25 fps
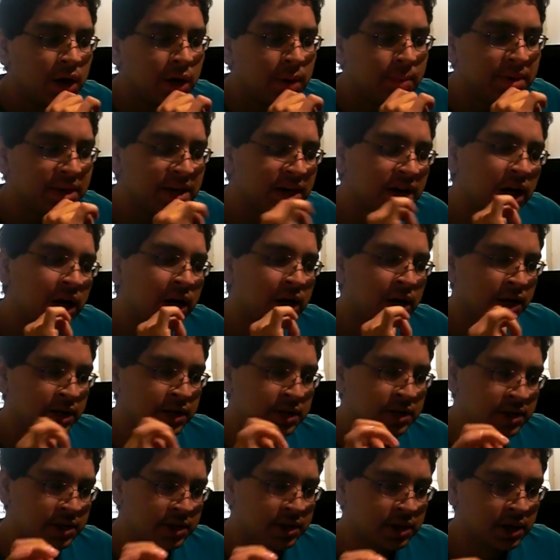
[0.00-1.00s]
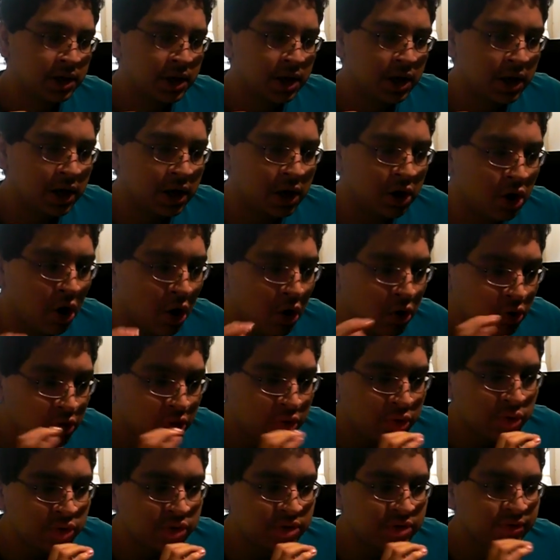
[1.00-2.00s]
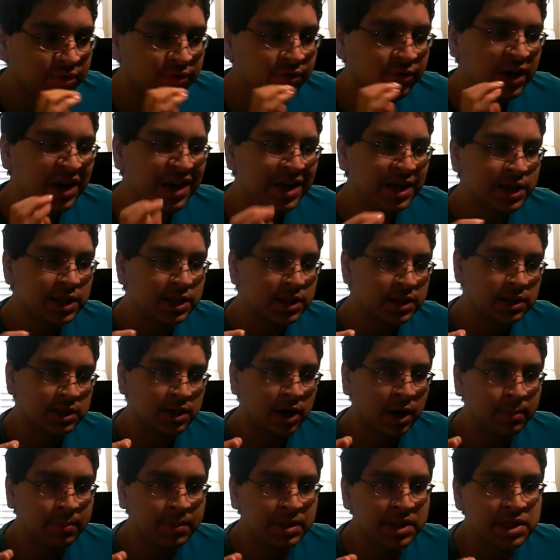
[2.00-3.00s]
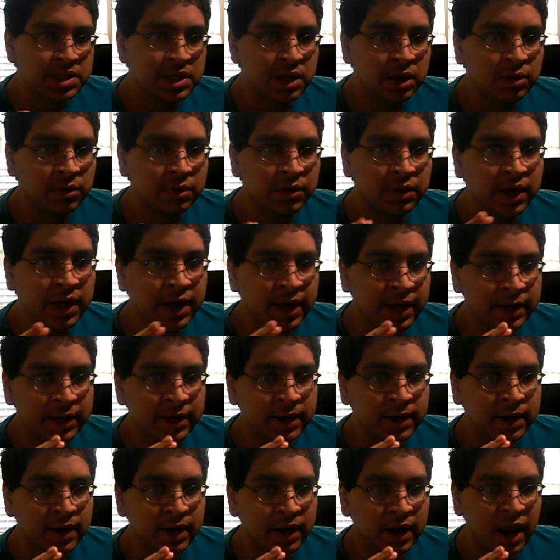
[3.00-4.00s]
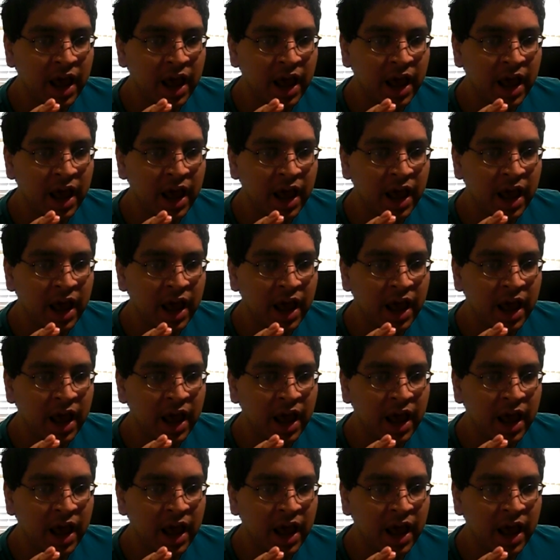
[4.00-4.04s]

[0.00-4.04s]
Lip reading: because Goku's feats up until then